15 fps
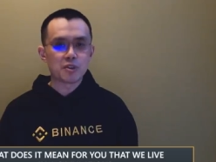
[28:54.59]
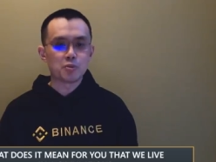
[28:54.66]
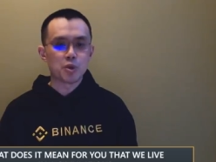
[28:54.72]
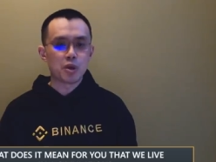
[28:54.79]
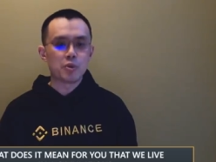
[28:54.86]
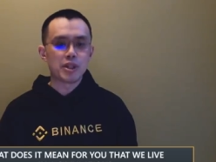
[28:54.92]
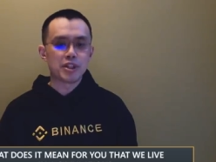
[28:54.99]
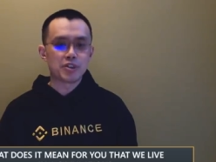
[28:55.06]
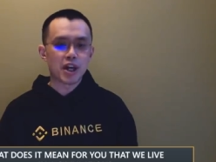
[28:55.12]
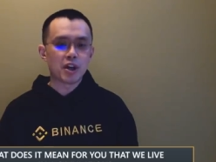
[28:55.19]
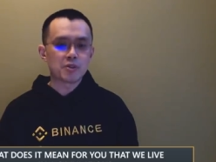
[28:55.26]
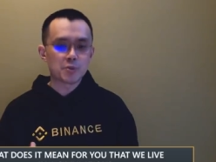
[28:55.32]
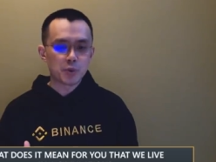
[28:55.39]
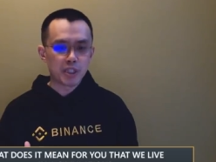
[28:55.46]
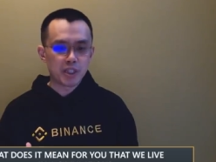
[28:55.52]
Well, we need to
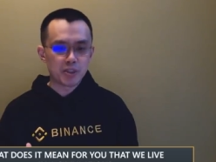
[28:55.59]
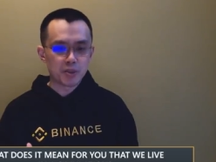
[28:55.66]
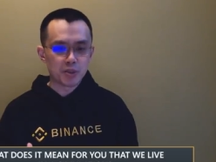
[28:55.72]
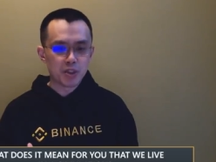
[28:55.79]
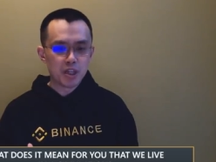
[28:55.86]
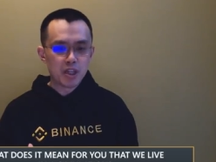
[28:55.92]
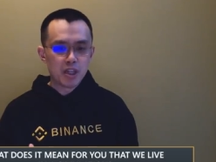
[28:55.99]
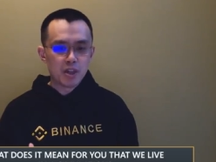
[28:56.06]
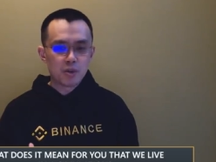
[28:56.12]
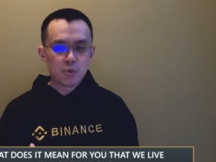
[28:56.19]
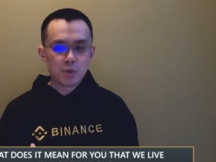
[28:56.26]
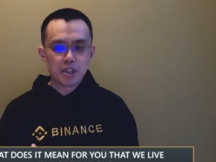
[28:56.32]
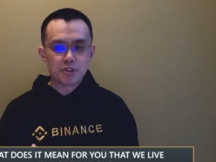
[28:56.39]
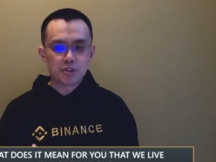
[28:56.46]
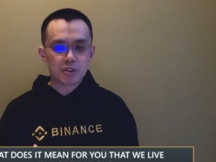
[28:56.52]
we need to
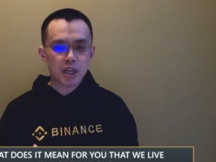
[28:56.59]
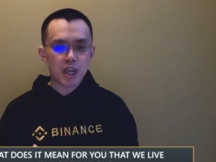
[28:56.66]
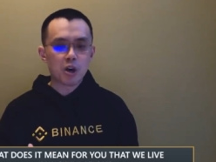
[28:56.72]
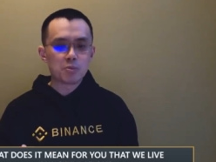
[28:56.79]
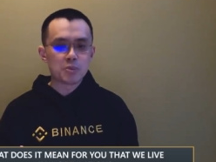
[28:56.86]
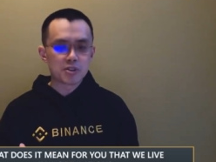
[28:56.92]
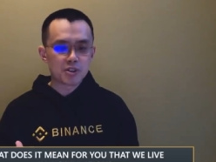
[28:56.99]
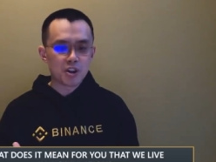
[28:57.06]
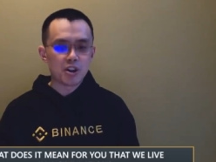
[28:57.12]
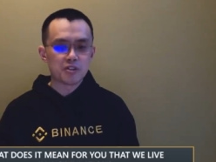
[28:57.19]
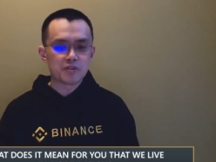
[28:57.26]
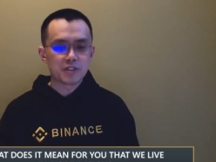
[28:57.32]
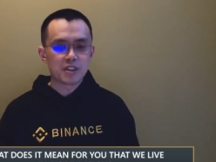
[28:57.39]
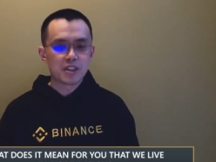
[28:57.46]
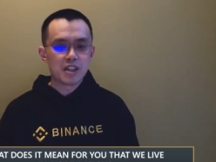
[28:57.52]
we need to help
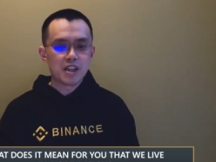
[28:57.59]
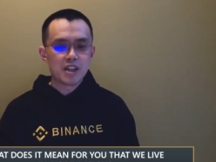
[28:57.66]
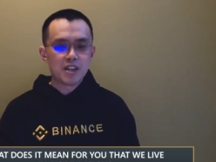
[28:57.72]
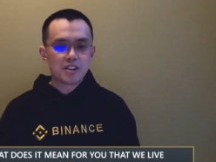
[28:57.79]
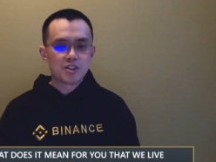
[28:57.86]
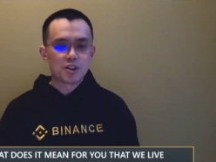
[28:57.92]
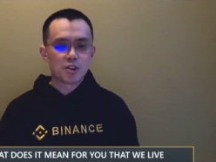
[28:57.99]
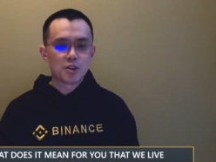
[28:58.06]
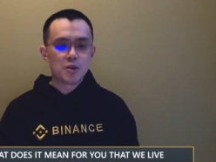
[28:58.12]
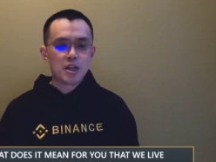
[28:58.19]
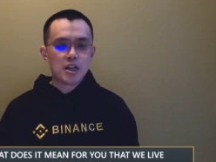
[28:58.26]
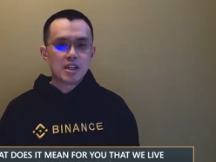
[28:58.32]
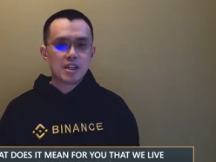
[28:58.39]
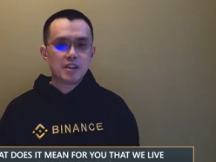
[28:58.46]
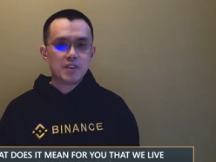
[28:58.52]
solve. So
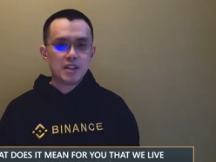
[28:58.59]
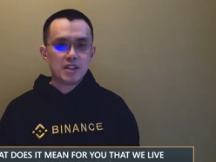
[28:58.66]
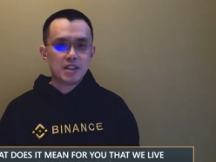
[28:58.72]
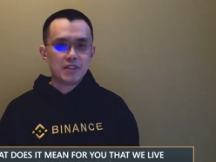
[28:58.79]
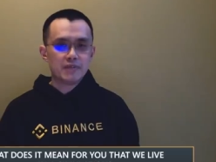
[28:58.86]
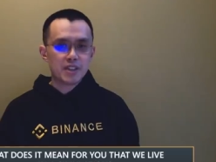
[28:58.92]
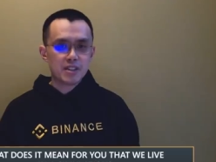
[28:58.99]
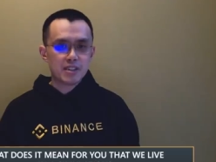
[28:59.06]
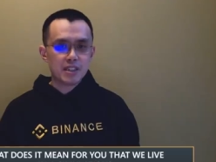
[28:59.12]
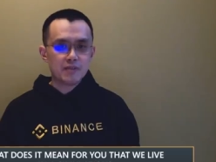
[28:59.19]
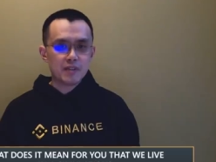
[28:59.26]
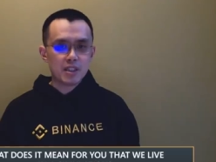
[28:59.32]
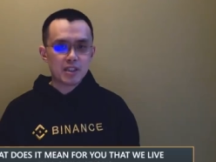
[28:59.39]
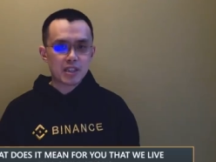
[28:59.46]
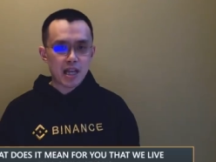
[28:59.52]
even even
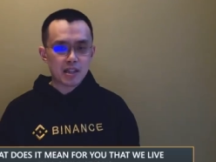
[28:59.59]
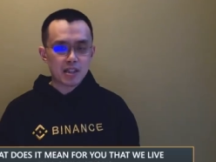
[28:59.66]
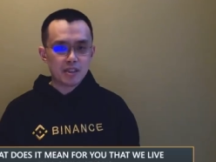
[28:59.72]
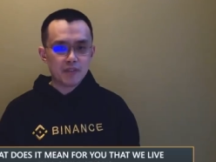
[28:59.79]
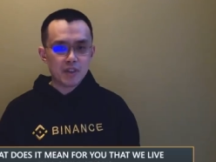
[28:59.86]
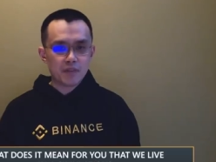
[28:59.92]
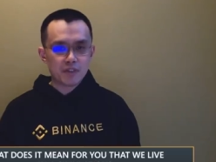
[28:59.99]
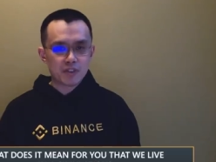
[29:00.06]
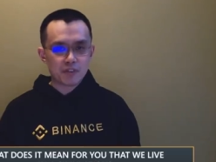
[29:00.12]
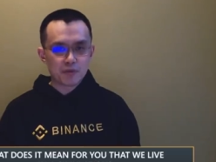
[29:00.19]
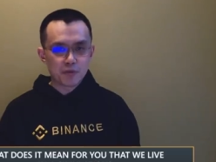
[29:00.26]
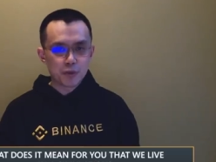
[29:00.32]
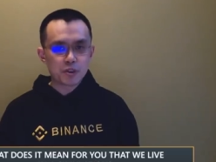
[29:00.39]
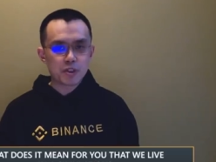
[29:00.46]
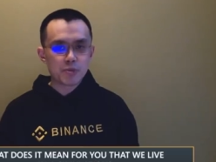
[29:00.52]
even that even if it's a
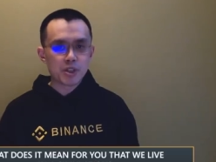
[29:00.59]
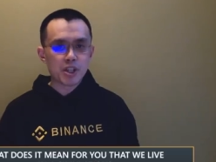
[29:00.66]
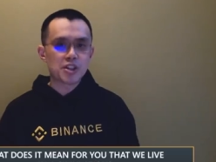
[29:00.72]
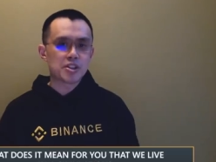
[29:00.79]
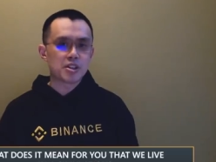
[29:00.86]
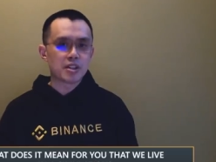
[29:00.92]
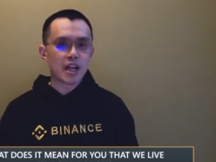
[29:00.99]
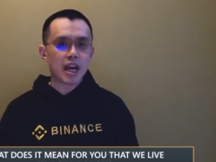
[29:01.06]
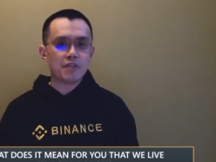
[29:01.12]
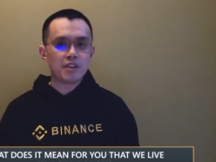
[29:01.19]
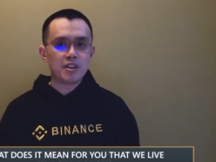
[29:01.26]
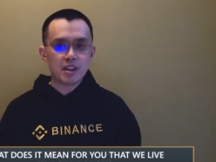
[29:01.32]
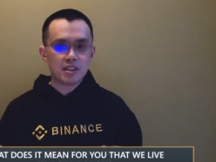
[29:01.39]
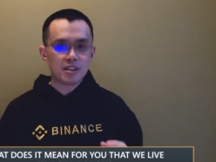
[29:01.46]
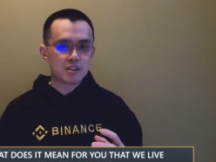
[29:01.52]
full simulation,
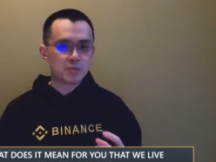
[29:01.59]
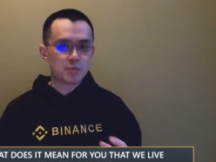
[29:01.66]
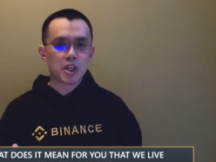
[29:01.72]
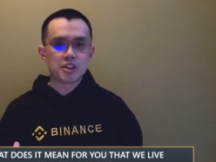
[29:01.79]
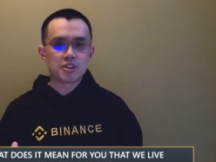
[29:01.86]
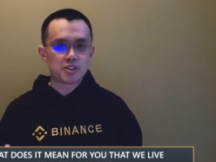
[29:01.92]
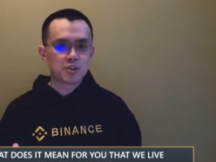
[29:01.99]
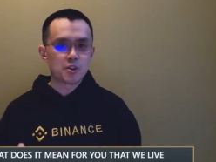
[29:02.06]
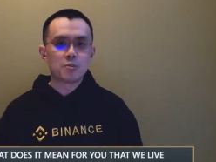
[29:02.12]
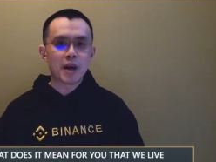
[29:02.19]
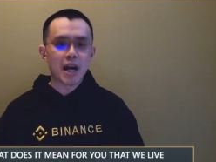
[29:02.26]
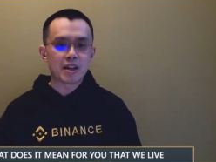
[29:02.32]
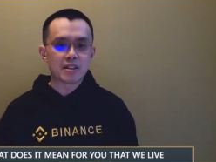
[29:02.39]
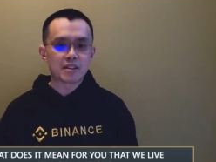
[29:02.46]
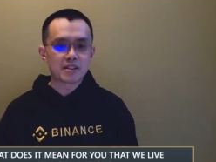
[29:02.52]
everything in the simulation still
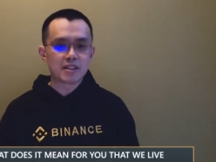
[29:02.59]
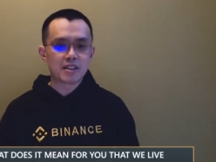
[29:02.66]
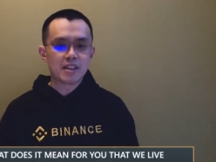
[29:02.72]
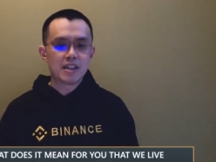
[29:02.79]
matters.